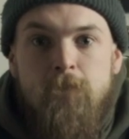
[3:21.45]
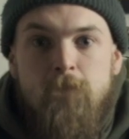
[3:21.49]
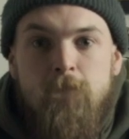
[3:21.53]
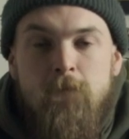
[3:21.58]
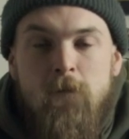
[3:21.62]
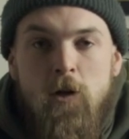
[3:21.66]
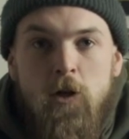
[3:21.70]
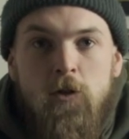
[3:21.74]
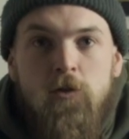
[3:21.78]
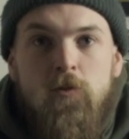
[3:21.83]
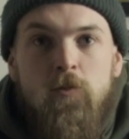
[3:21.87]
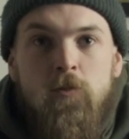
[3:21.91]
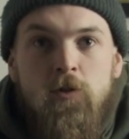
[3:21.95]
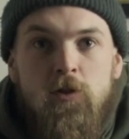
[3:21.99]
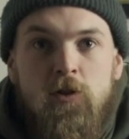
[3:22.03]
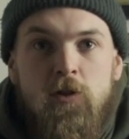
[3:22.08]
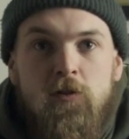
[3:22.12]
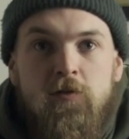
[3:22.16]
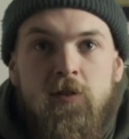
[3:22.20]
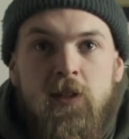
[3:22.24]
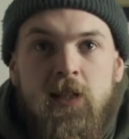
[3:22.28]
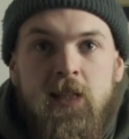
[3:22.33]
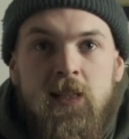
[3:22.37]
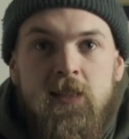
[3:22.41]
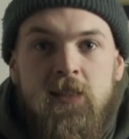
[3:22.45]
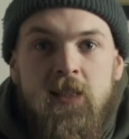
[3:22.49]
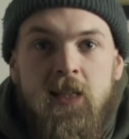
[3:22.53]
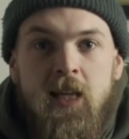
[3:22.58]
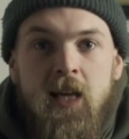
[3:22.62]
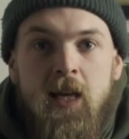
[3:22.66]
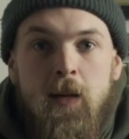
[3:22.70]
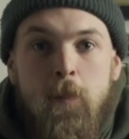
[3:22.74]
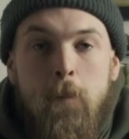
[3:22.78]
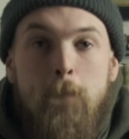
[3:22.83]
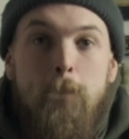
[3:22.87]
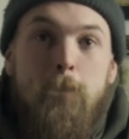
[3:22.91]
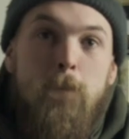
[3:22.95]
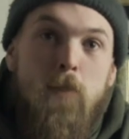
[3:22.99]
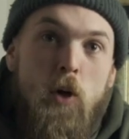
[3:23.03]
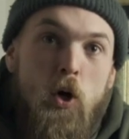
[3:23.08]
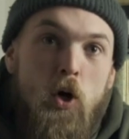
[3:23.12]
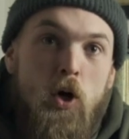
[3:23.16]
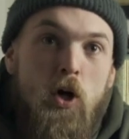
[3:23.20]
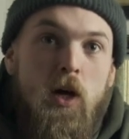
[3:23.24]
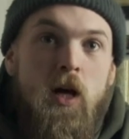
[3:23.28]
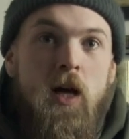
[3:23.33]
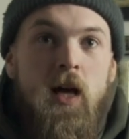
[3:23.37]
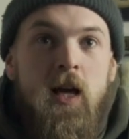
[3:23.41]
got some stuff I need to get,
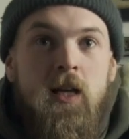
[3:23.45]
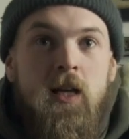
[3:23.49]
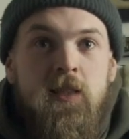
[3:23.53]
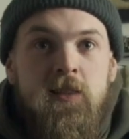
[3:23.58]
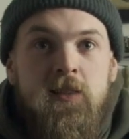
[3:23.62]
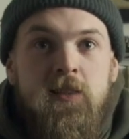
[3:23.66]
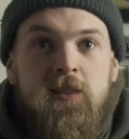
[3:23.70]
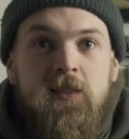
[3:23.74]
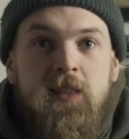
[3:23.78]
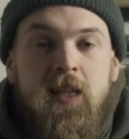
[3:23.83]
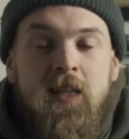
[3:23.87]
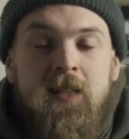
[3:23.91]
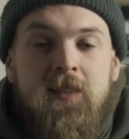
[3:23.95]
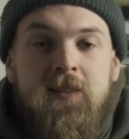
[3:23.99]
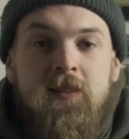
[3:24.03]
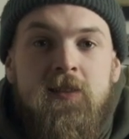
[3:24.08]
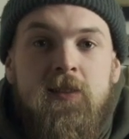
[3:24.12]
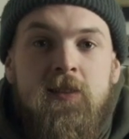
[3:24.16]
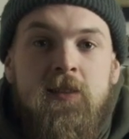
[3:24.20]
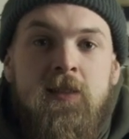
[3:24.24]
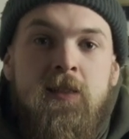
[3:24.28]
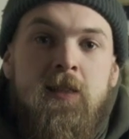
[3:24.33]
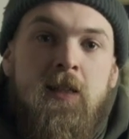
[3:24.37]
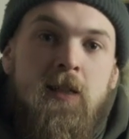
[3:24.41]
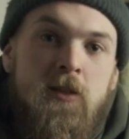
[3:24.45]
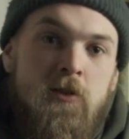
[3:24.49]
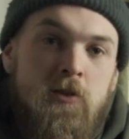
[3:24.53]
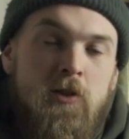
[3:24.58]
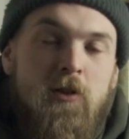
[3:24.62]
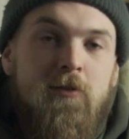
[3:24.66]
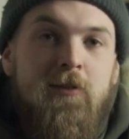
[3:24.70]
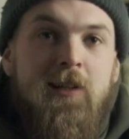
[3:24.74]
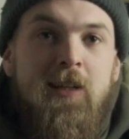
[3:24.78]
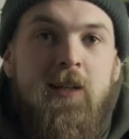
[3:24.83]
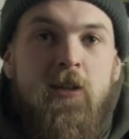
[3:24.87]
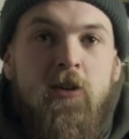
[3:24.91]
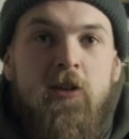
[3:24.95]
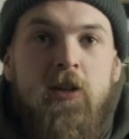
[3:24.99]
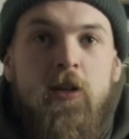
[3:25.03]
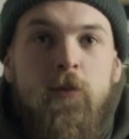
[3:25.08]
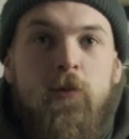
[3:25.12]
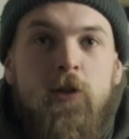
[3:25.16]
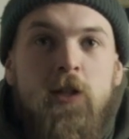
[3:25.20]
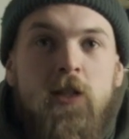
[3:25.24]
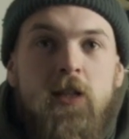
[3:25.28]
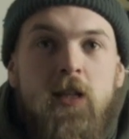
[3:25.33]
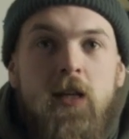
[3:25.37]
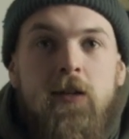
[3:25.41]
but as it stands, not really got any
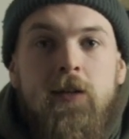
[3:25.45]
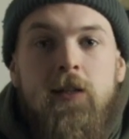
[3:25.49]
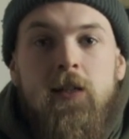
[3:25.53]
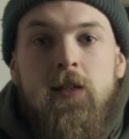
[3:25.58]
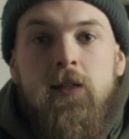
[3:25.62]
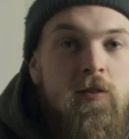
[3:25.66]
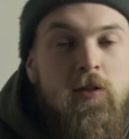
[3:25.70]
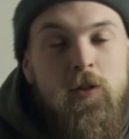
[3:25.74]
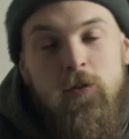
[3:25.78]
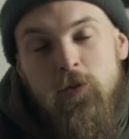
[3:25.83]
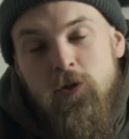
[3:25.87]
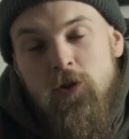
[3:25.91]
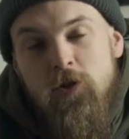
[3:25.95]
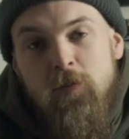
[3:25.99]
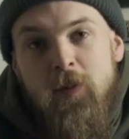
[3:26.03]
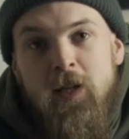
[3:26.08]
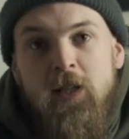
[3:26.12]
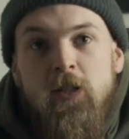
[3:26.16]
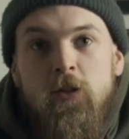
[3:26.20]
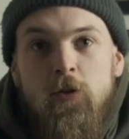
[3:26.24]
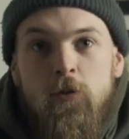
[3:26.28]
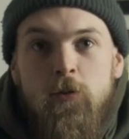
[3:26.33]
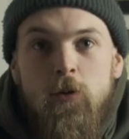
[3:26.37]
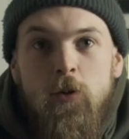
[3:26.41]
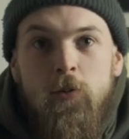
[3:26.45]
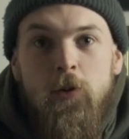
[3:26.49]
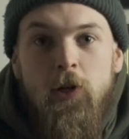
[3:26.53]
work going on, so we'll just make do with what we